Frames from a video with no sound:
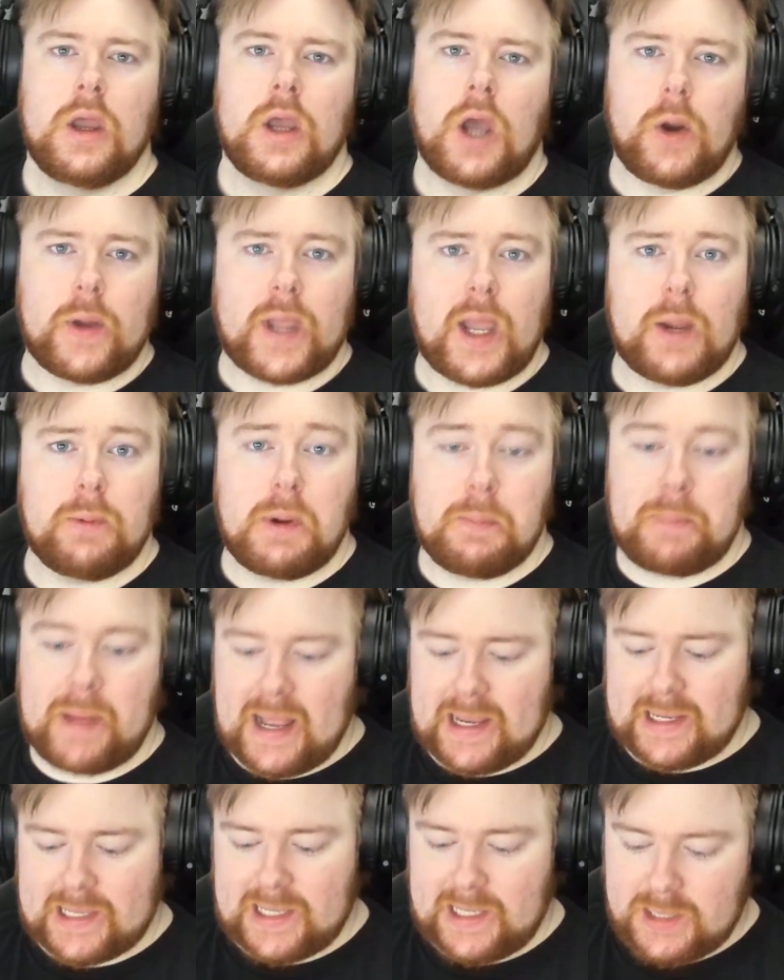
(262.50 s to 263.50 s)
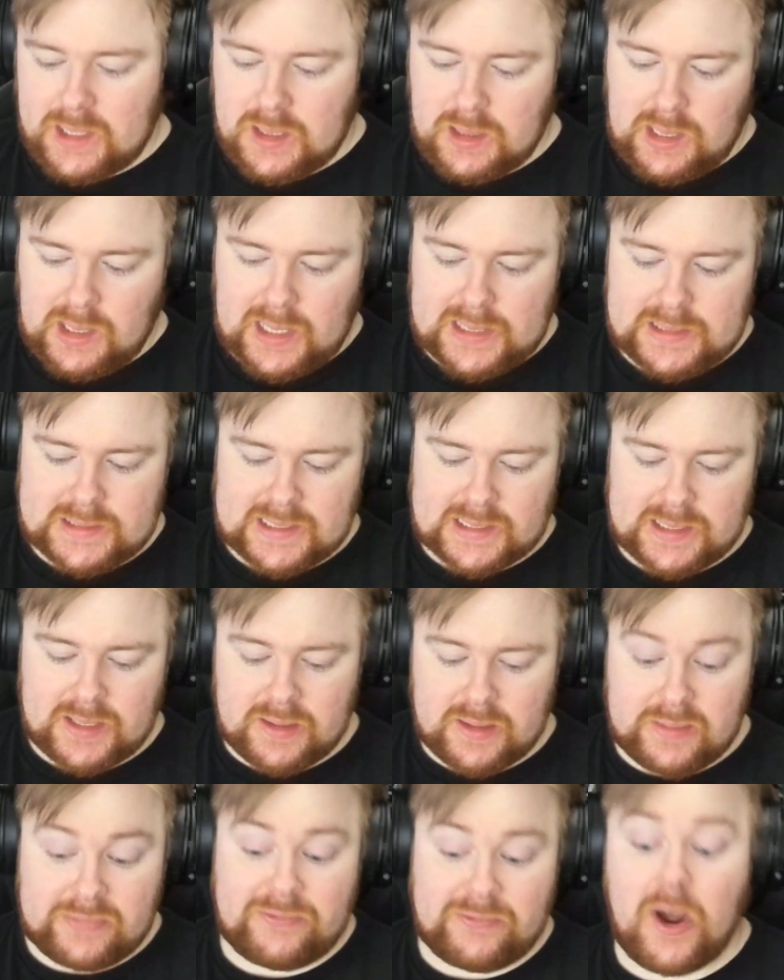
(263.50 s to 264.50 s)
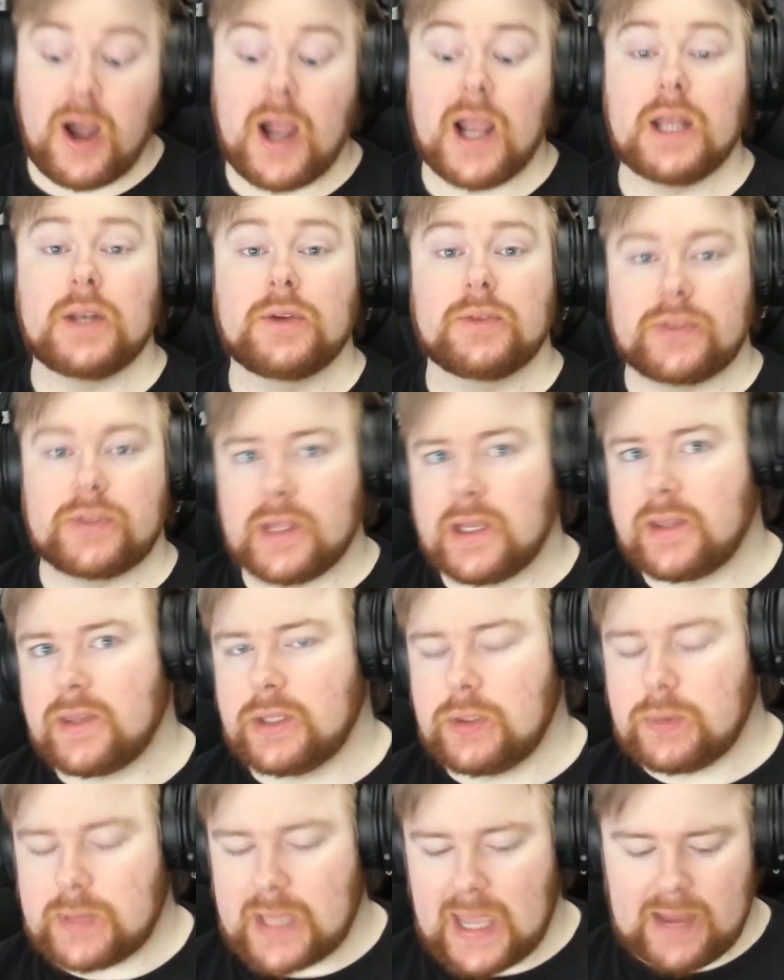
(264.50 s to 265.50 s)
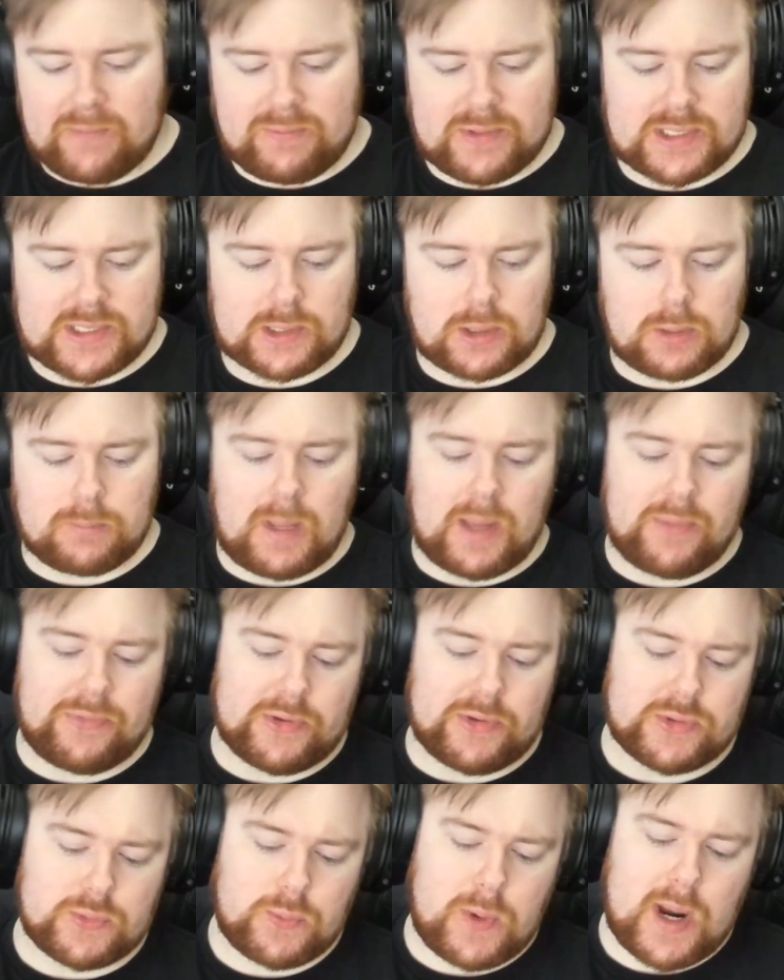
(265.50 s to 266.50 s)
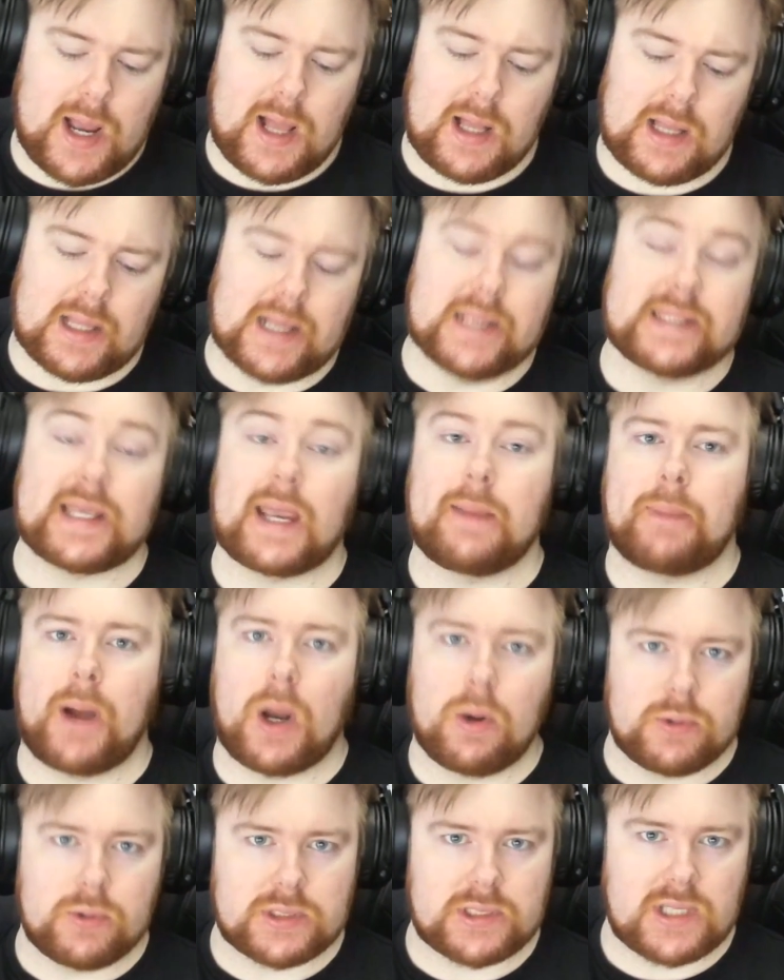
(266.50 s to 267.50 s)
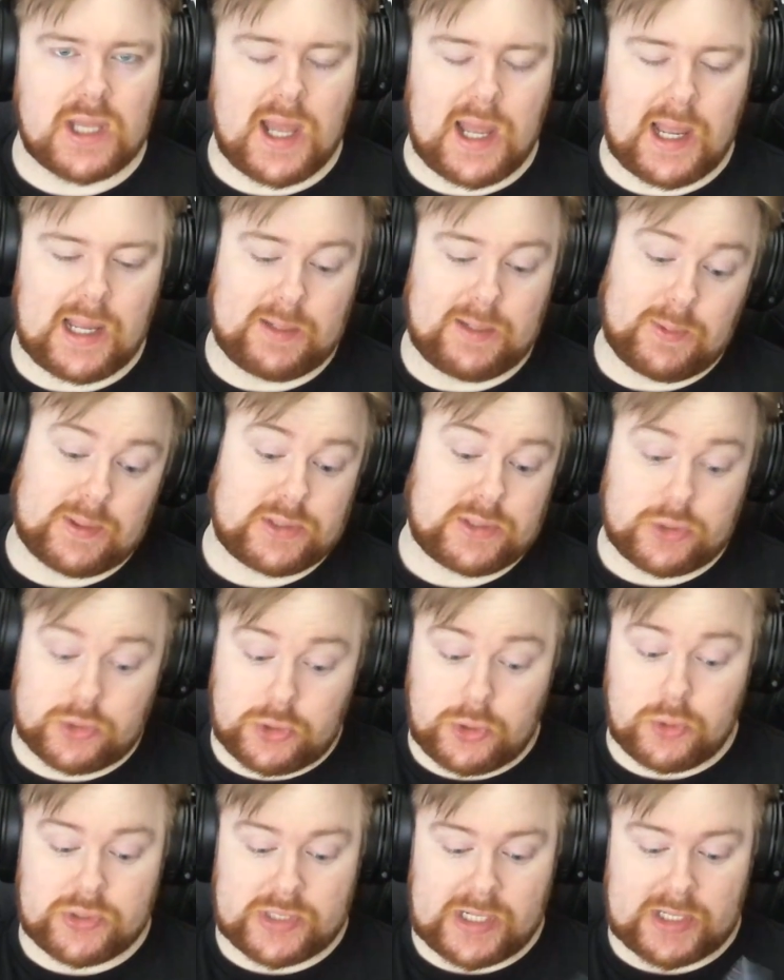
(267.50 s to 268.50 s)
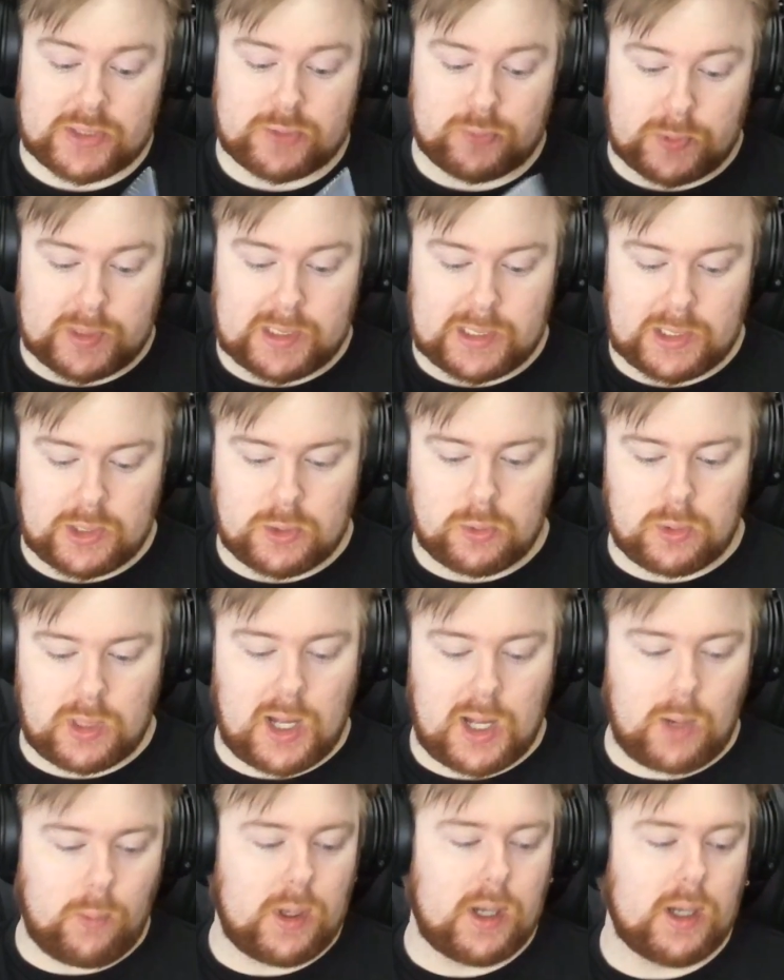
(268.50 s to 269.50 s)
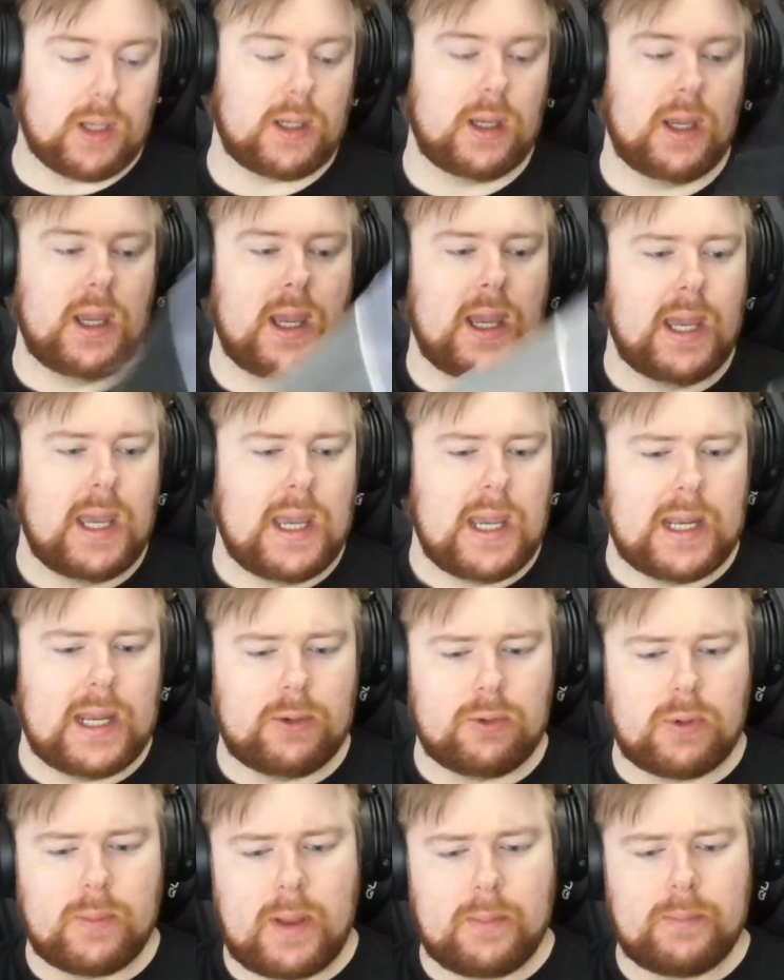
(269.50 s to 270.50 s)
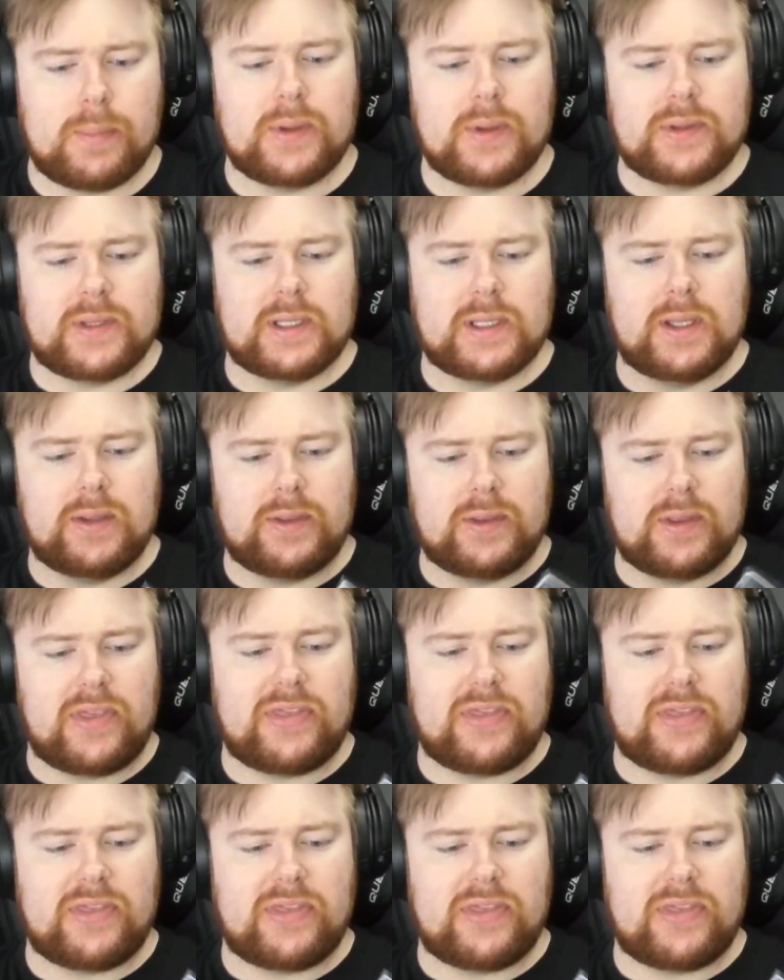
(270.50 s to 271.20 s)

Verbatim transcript: Okay, we're back in the light. And then the final thing that you get every single month as well is a poster, which usually has really cool artwork. And remember, the, the